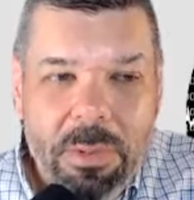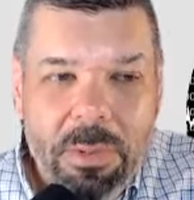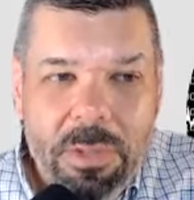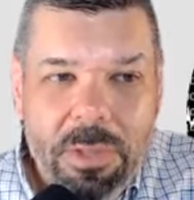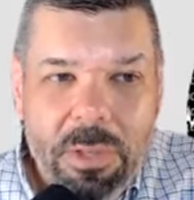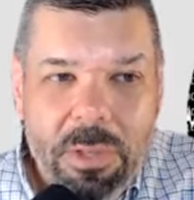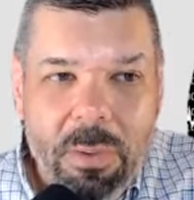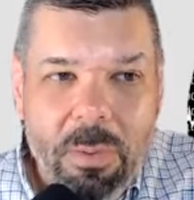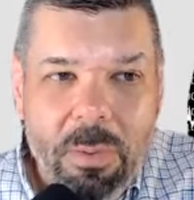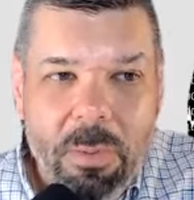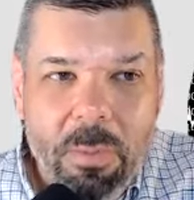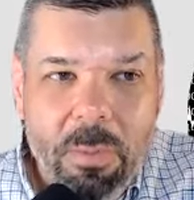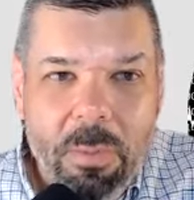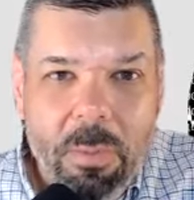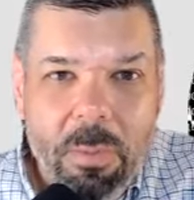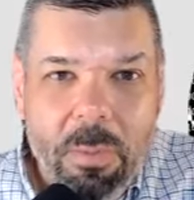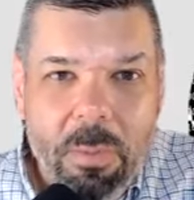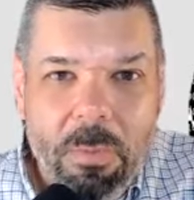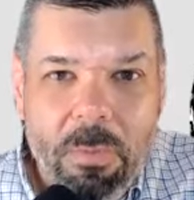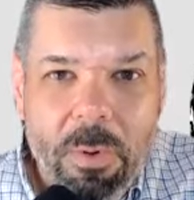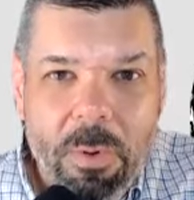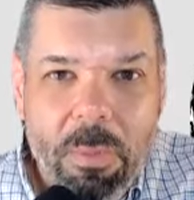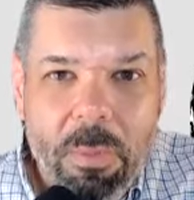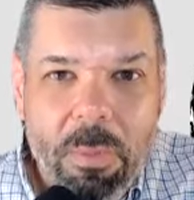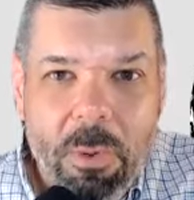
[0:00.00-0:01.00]
So
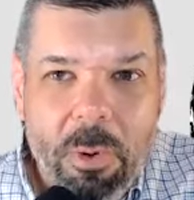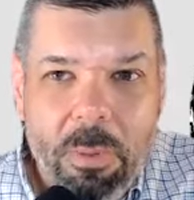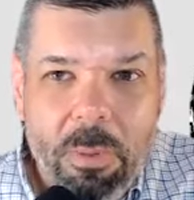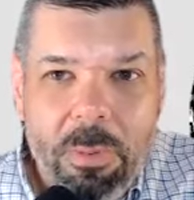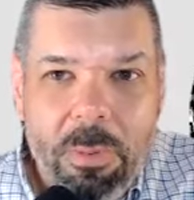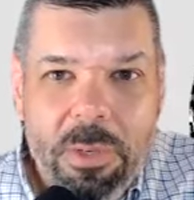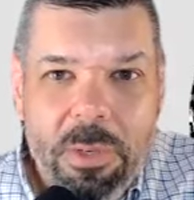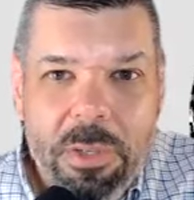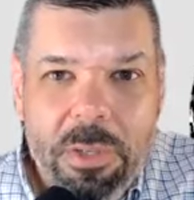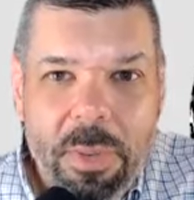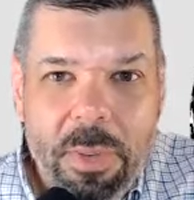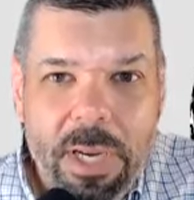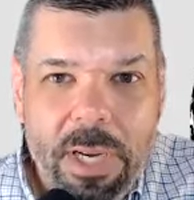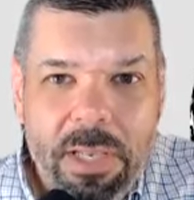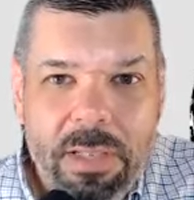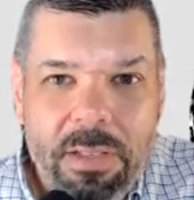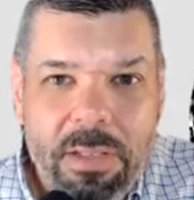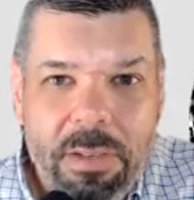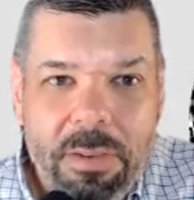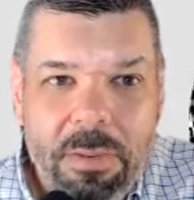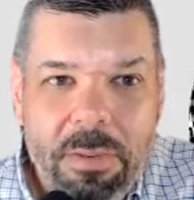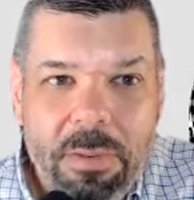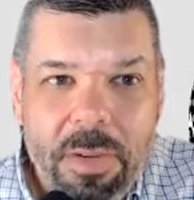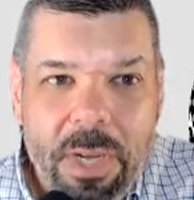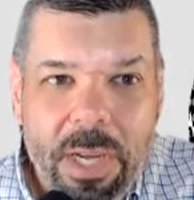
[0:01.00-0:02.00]
from your
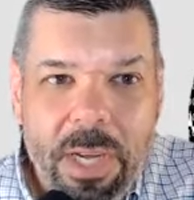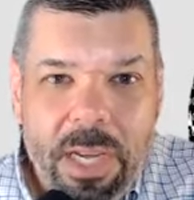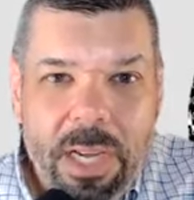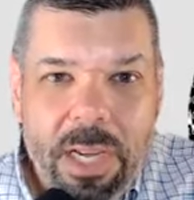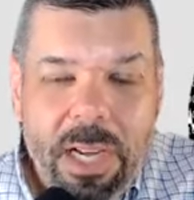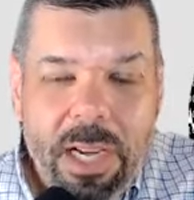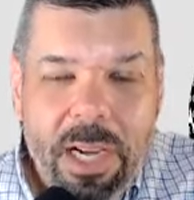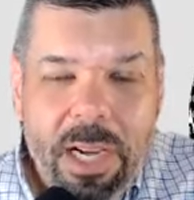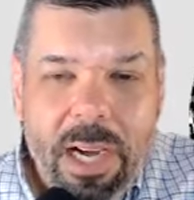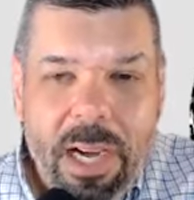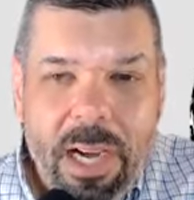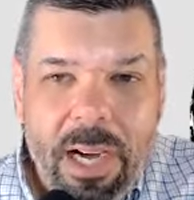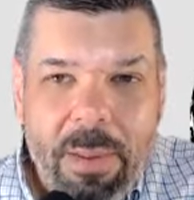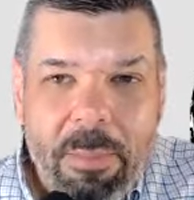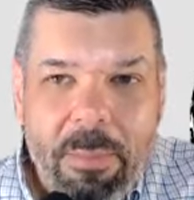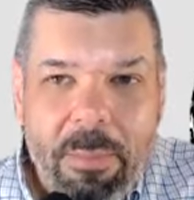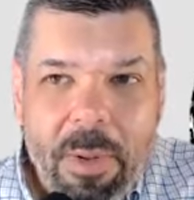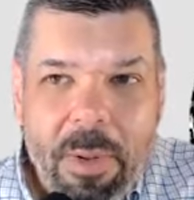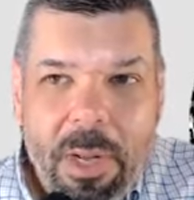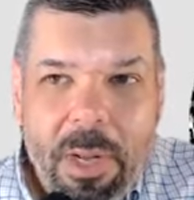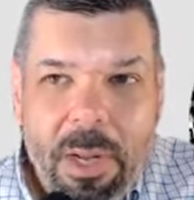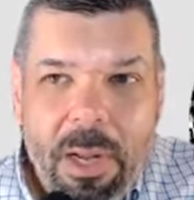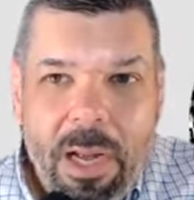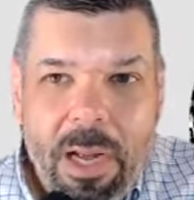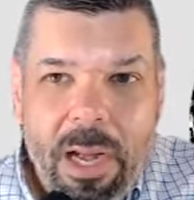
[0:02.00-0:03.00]
perspective,
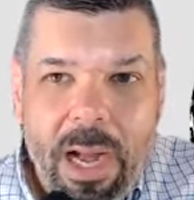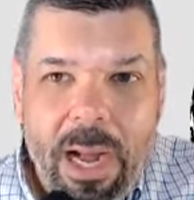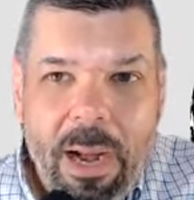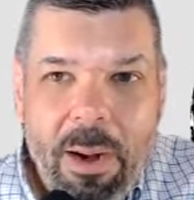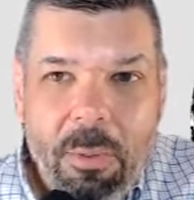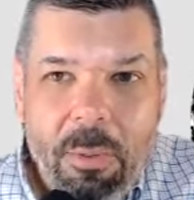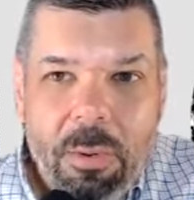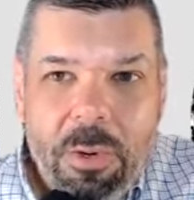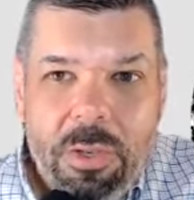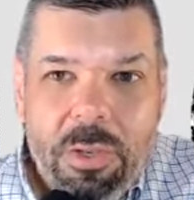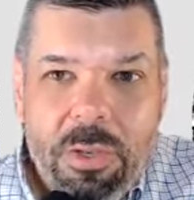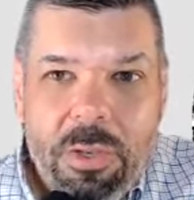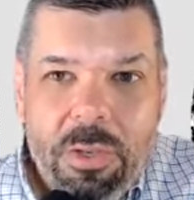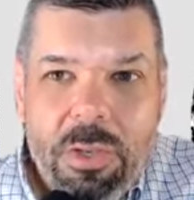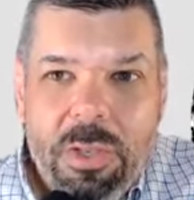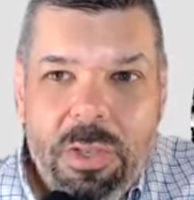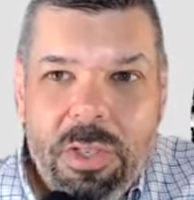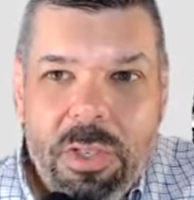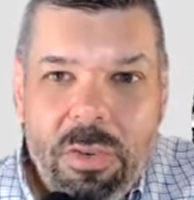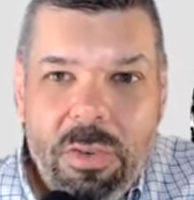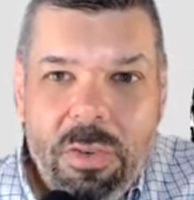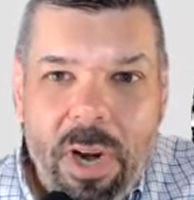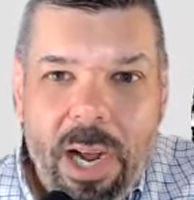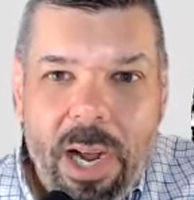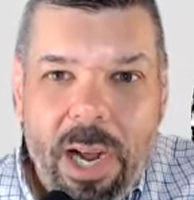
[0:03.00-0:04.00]
how would you
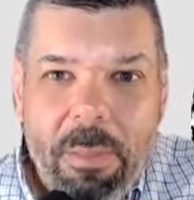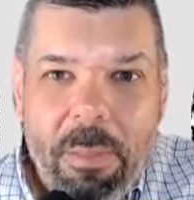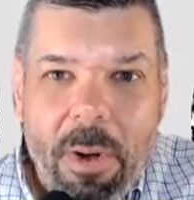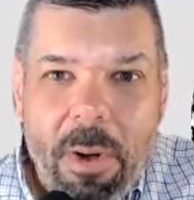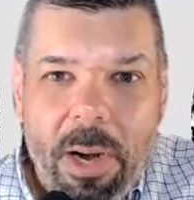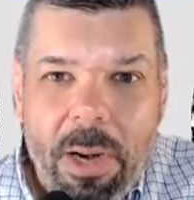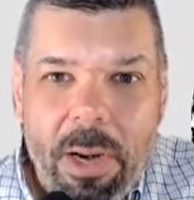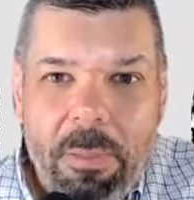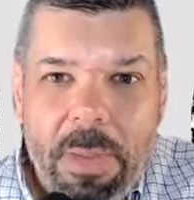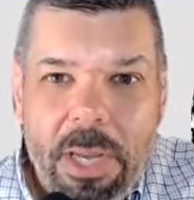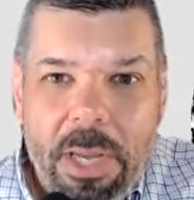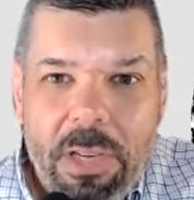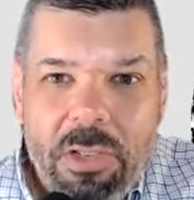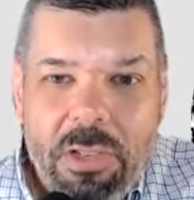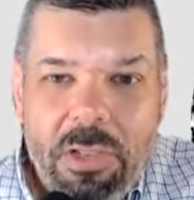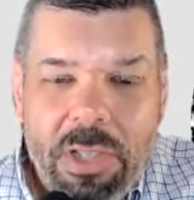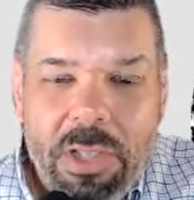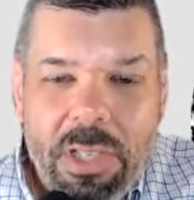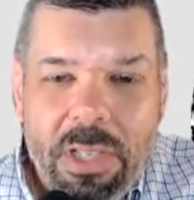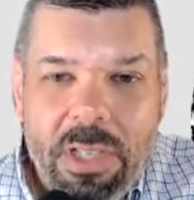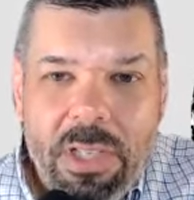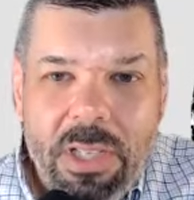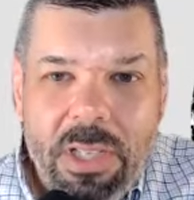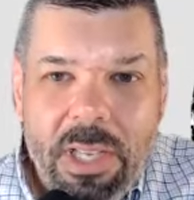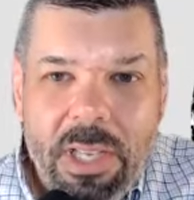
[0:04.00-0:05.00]
describe
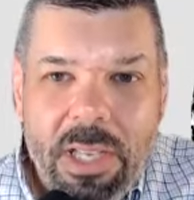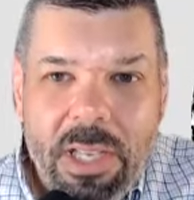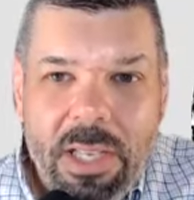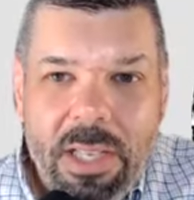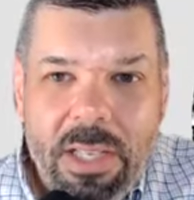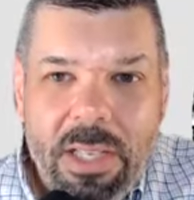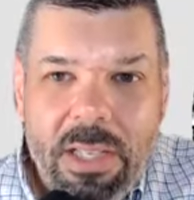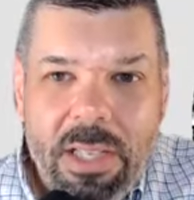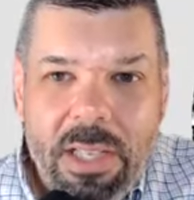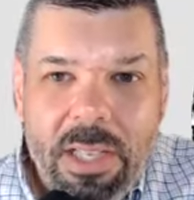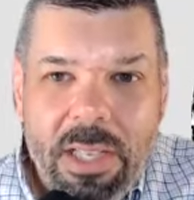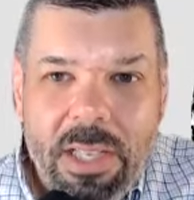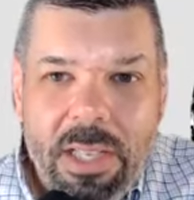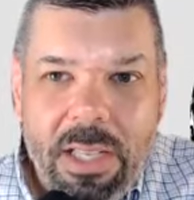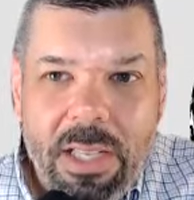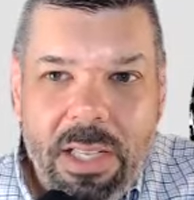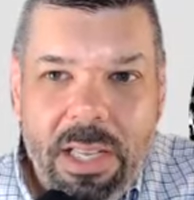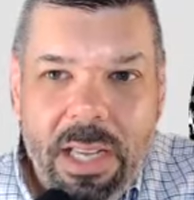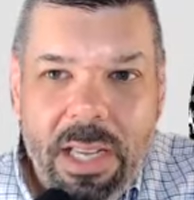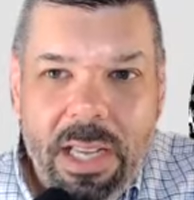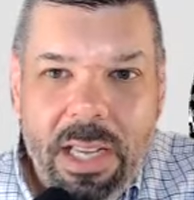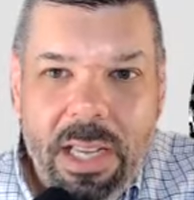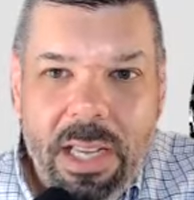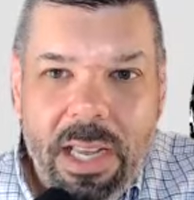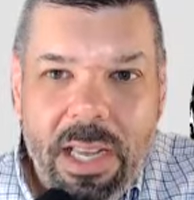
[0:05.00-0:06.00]
automation in the
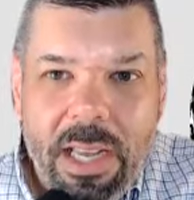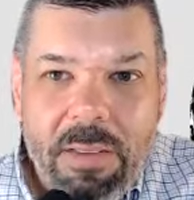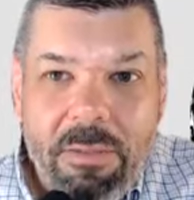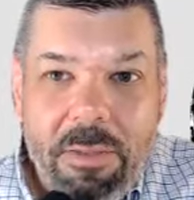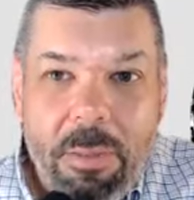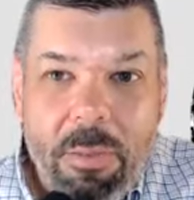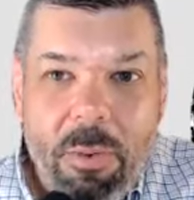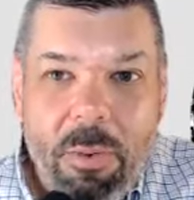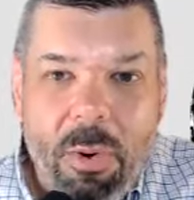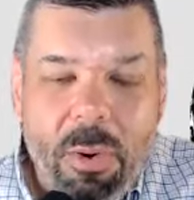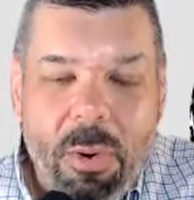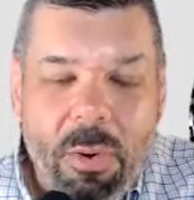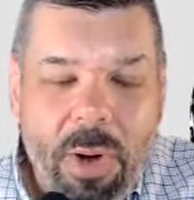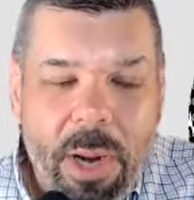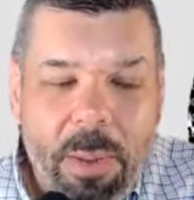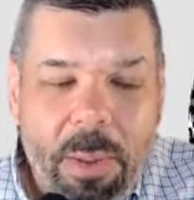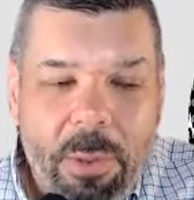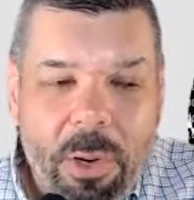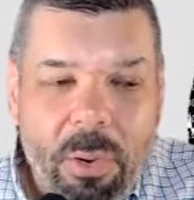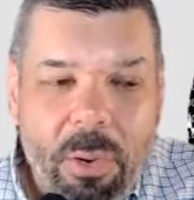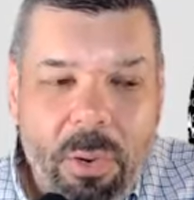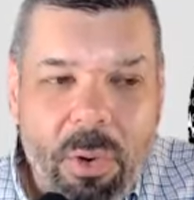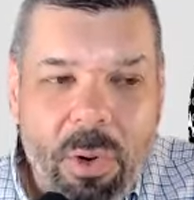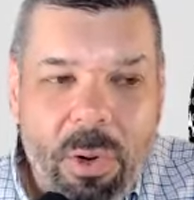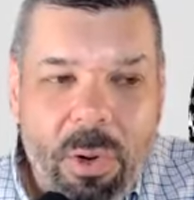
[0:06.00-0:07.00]
AV programming
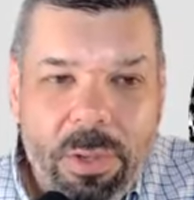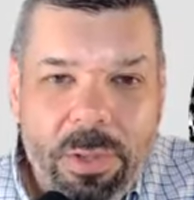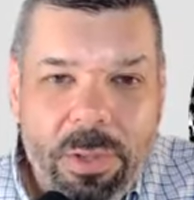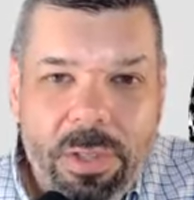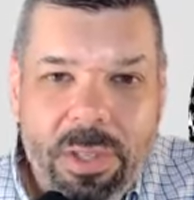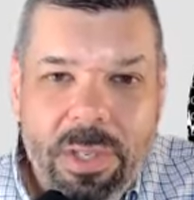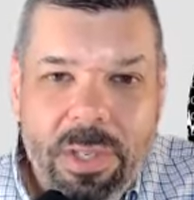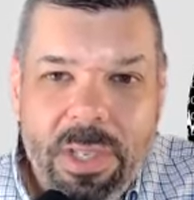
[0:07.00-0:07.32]
world?